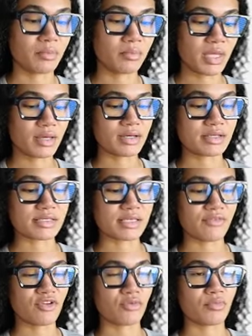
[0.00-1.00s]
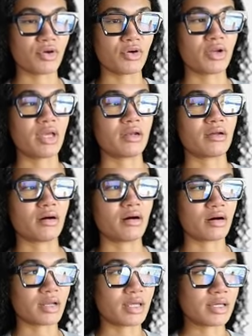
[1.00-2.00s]
because if you're building an
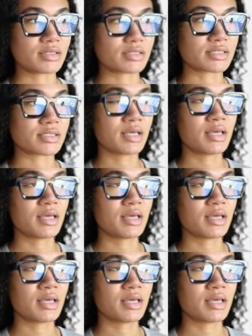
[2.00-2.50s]
audience,